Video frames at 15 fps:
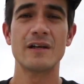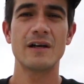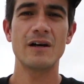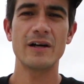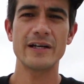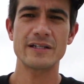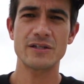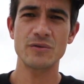
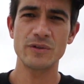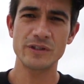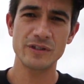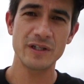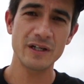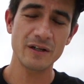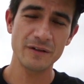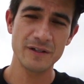All right, so once
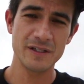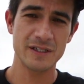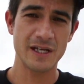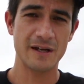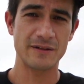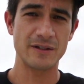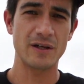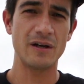you get all these
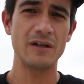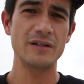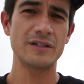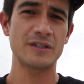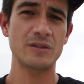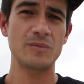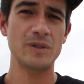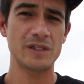down, your ollies
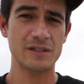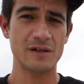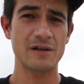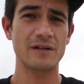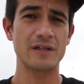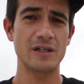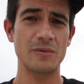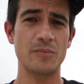should be
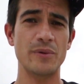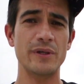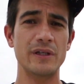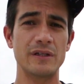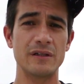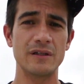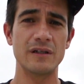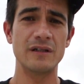starting to get pretty
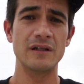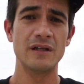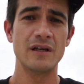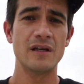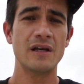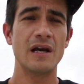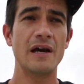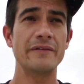good.
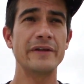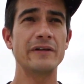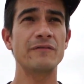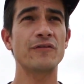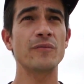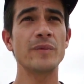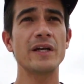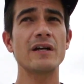And then
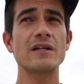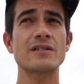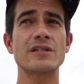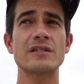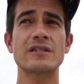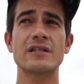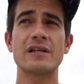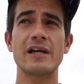from there, it's
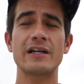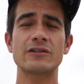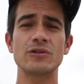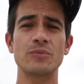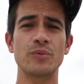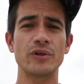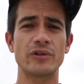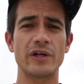just a
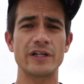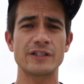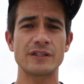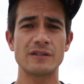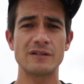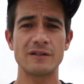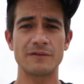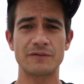natural
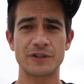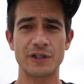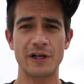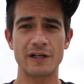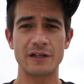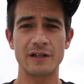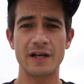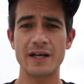progression of
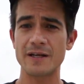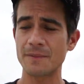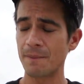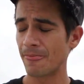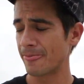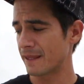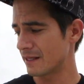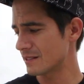trying to, like,
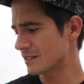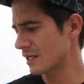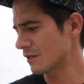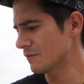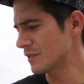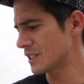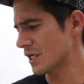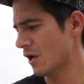
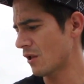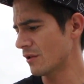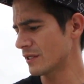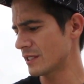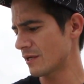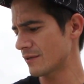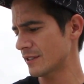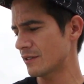instead of just
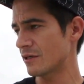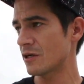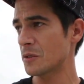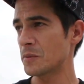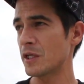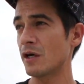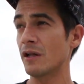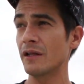ollieing down a
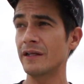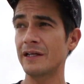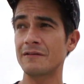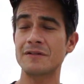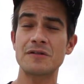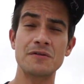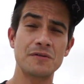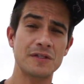curb, you ollie
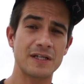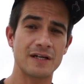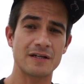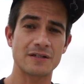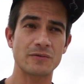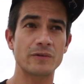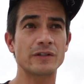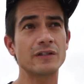down 2
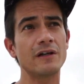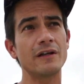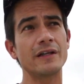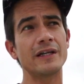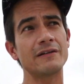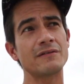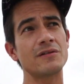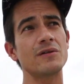stairs. Once you ollie
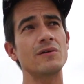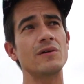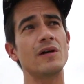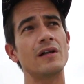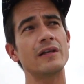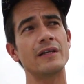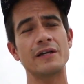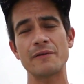down 2, you
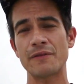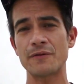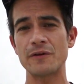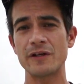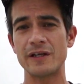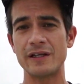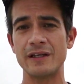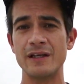ollie down
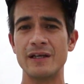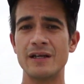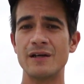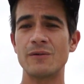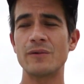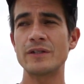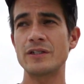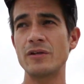3.
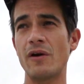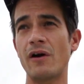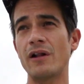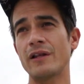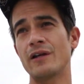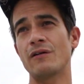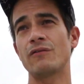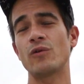Once you
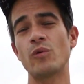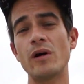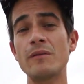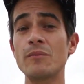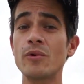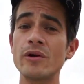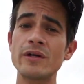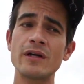ollie over 1
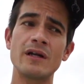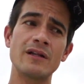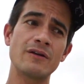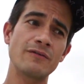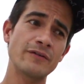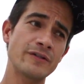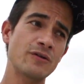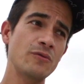board, you ollie
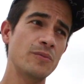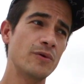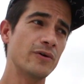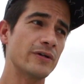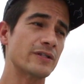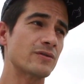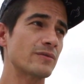over 2 boards.